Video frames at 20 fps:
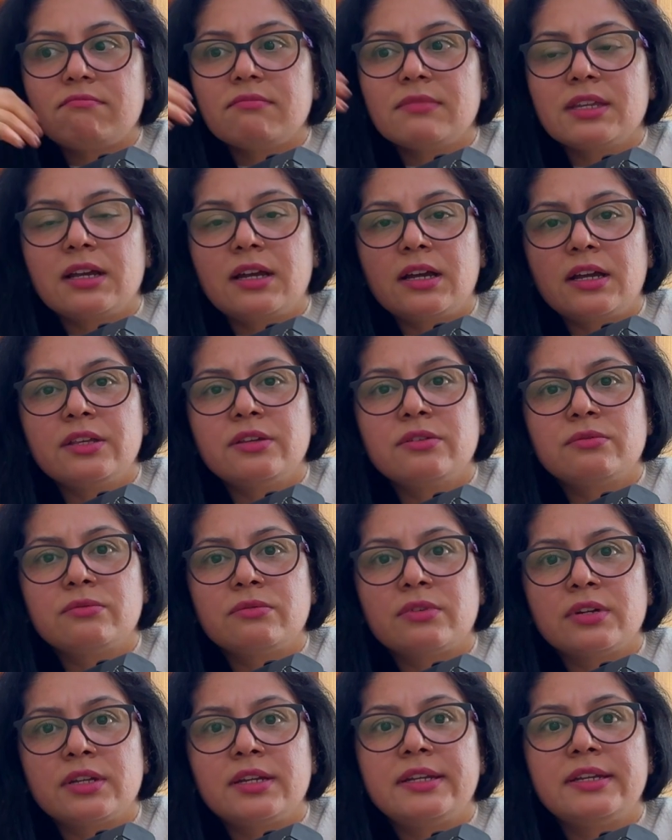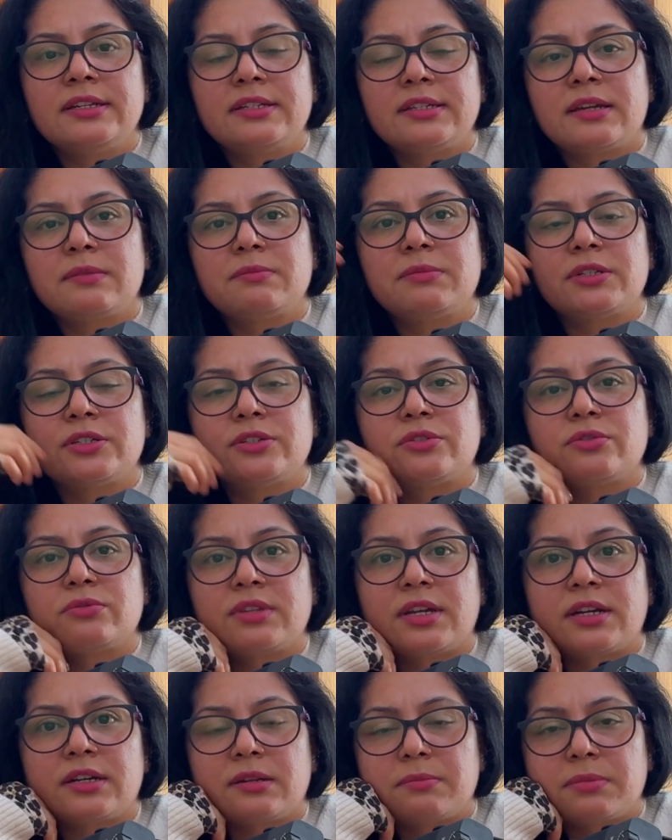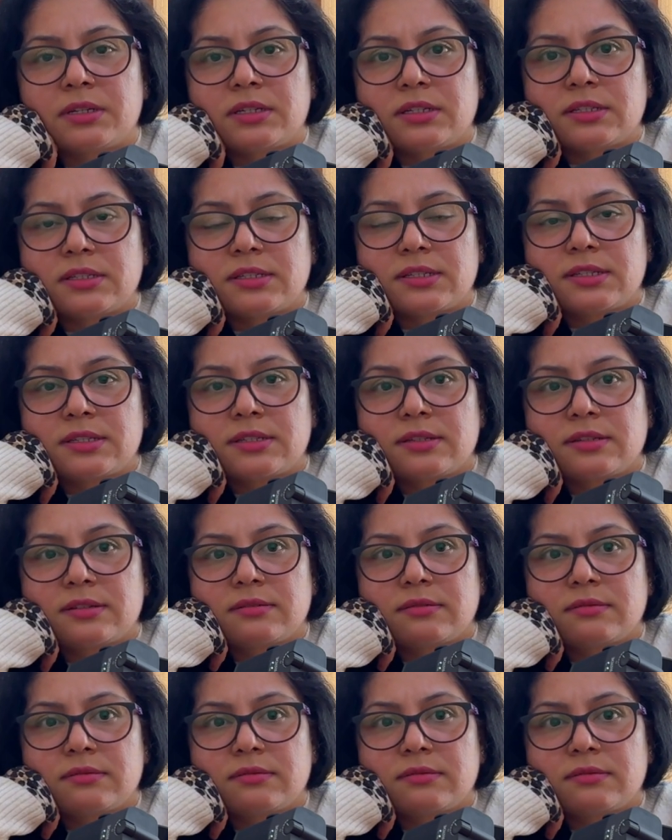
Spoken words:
are you really tapped into that abundance?